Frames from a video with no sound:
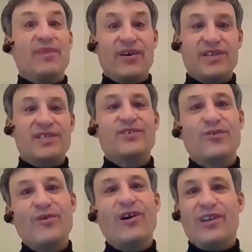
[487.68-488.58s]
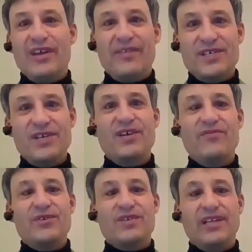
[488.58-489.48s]
about Essential Quality in this
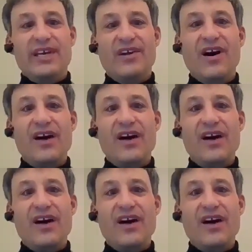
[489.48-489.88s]
interview to lead off.